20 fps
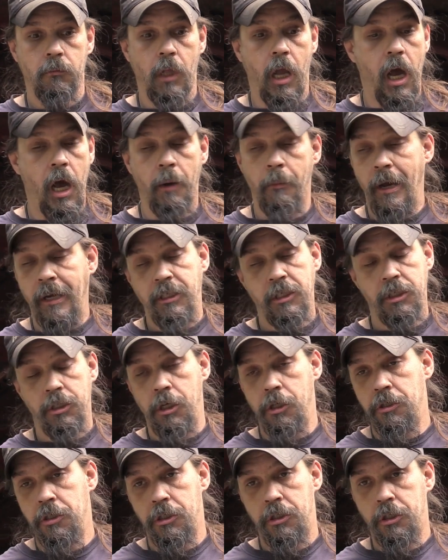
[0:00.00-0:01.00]
I just
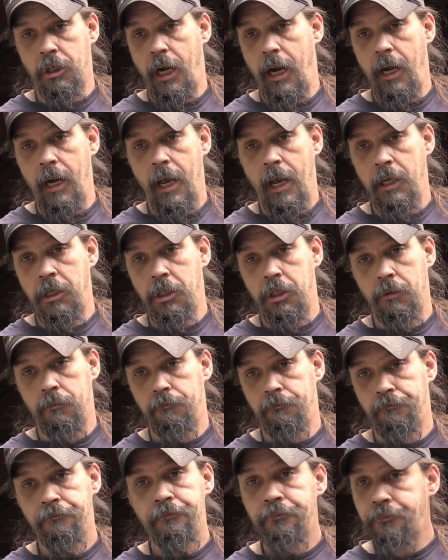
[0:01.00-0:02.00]
use a straight edge.
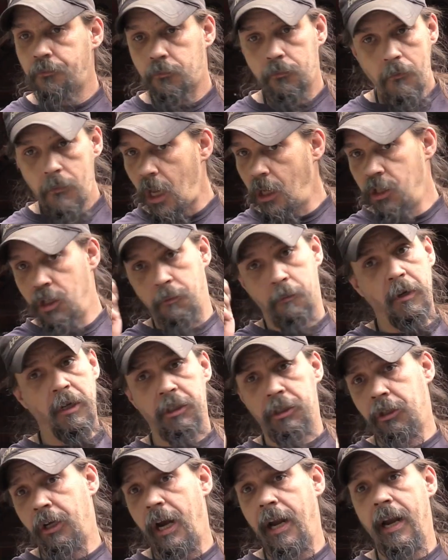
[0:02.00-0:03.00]
And just put a
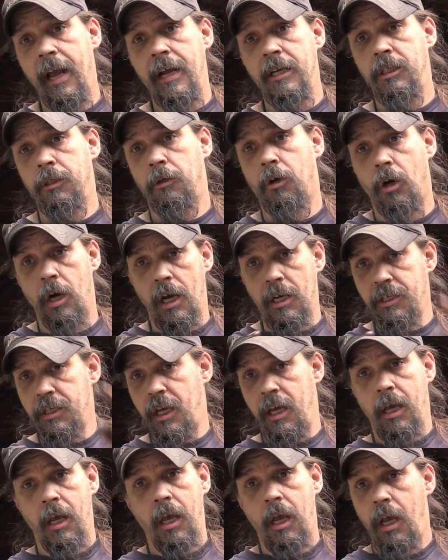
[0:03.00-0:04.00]
straight edge across
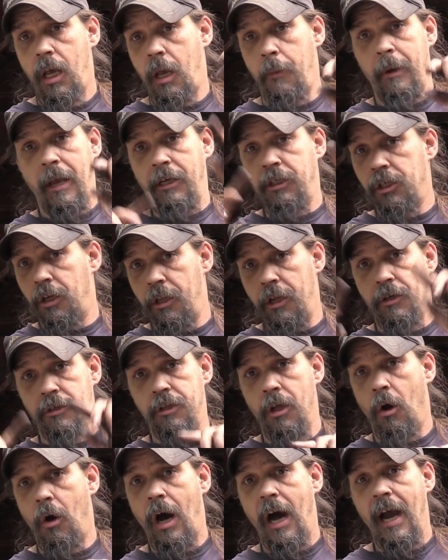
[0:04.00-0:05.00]
it and make sure there's
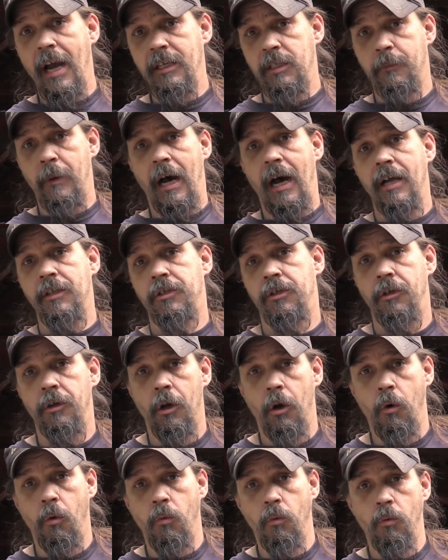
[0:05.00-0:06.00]
no high spots or
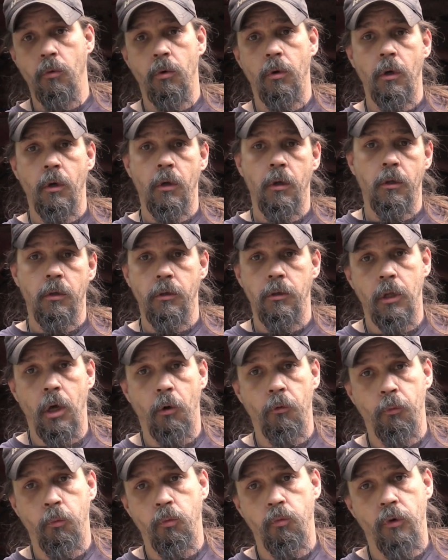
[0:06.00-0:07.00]

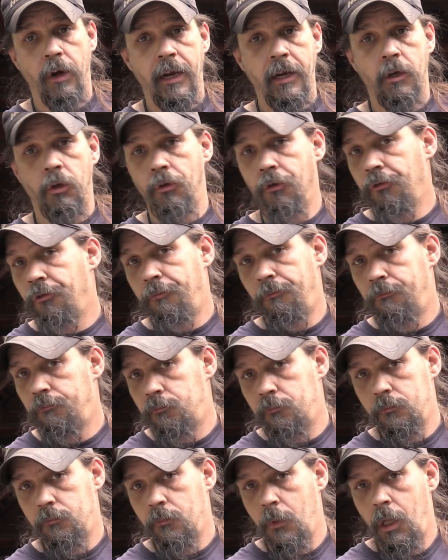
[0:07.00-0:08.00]
no wrinkles.
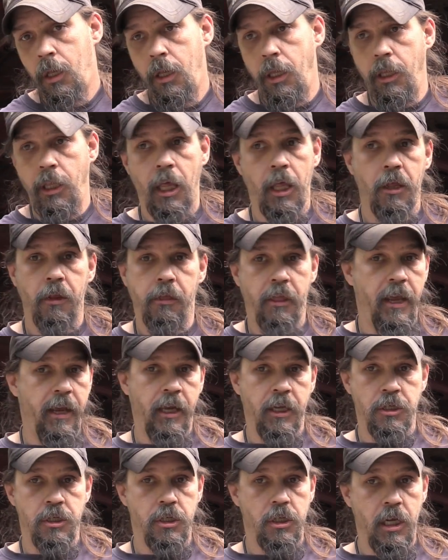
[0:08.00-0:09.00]
The other thing
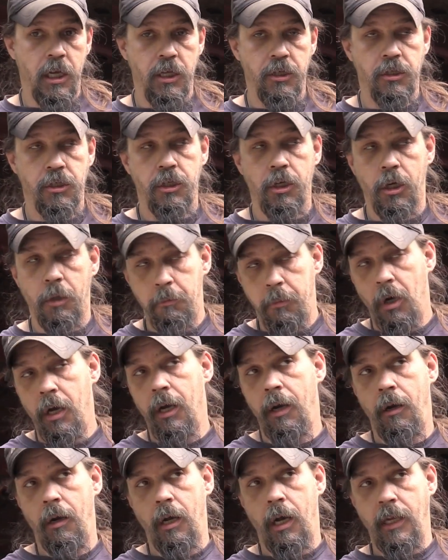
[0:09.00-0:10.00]
is you could
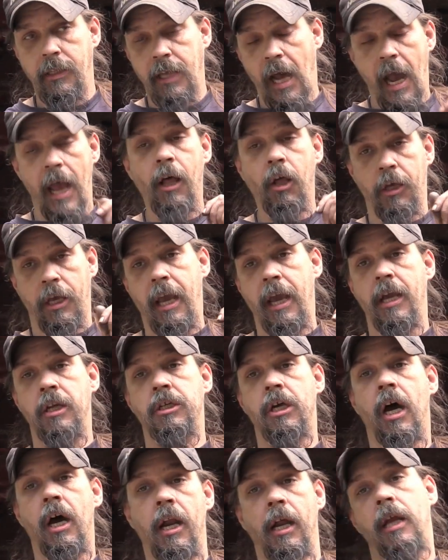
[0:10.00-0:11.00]
put a dial
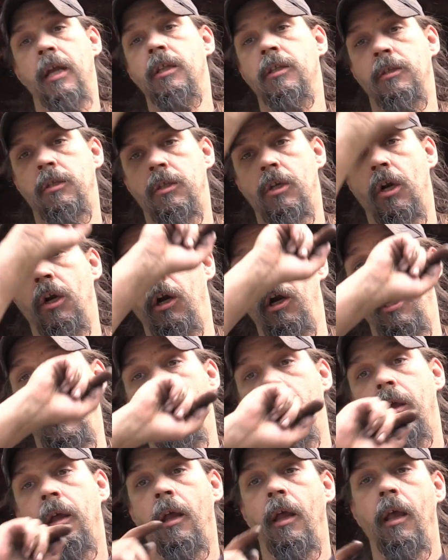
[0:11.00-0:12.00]
gauge on it and turn
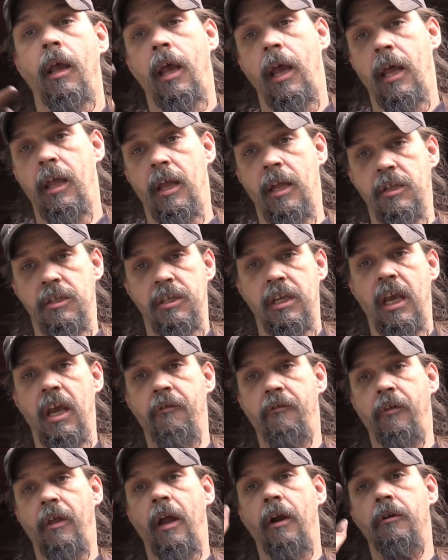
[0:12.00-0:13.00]
it, and then see
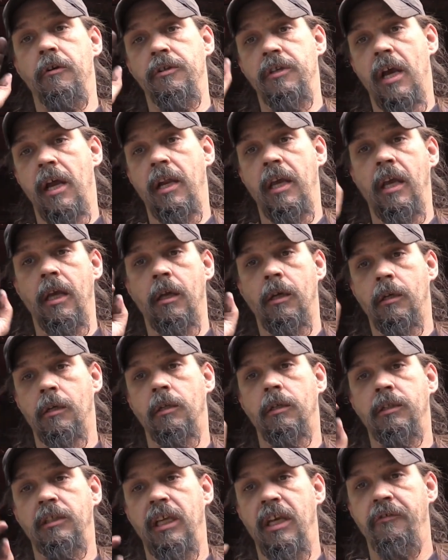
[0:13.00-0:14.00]
if there was any
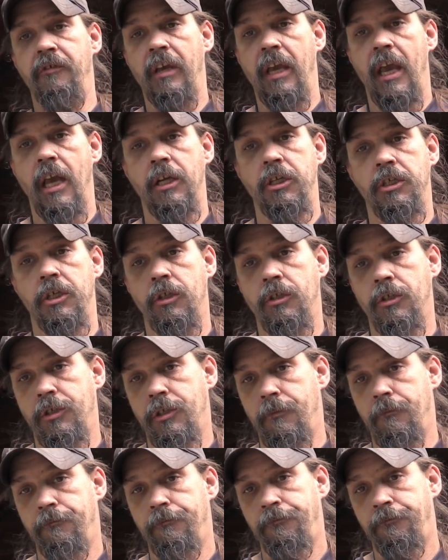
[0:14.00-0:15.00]
deviations.